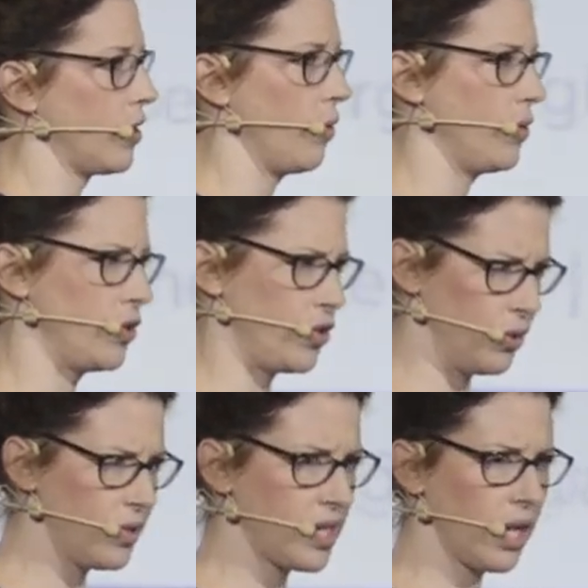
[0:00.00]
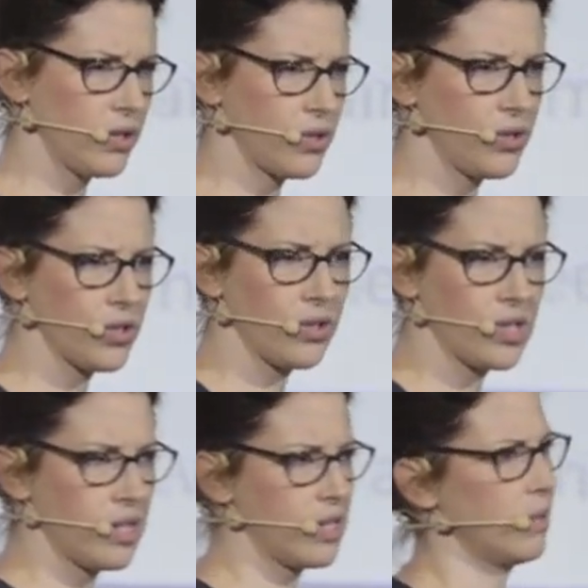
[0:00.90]
So the Zeus telesurgical
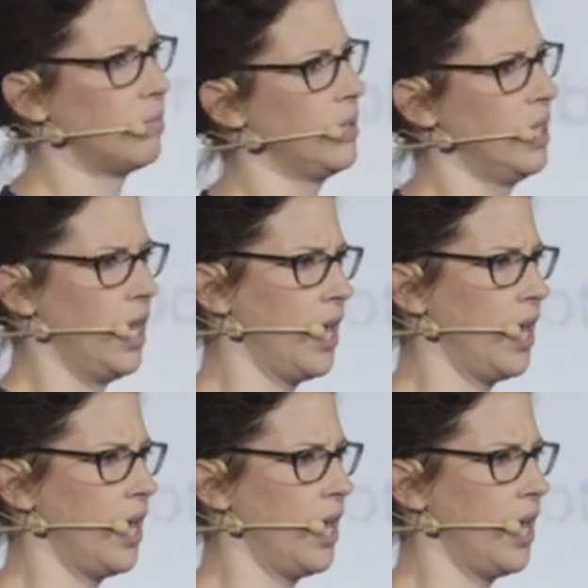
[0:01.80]
system,